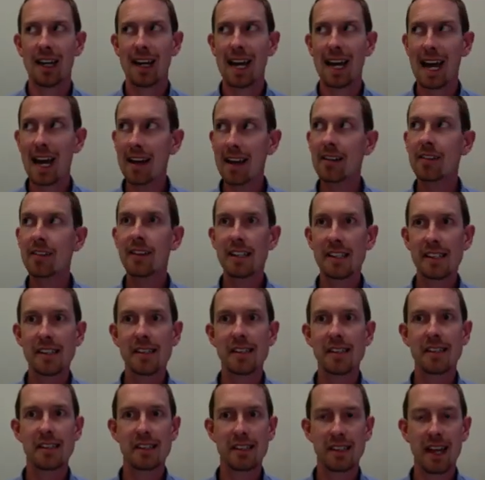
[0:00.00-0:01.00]

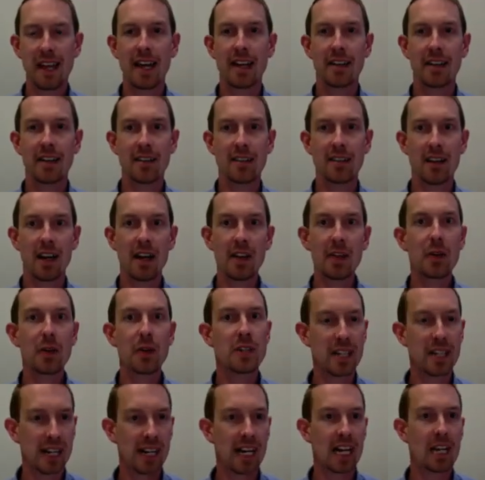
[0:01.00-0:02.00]
adolescence is that other
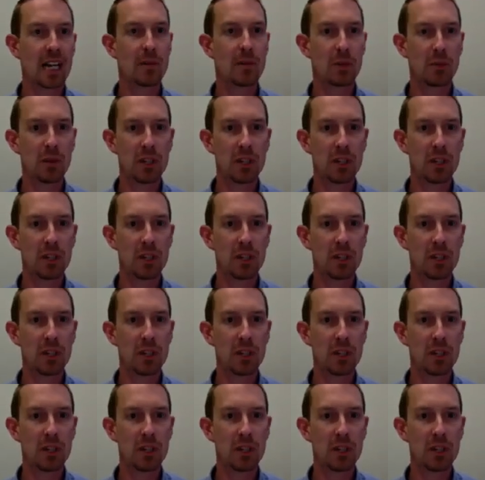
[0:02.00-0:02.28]
time in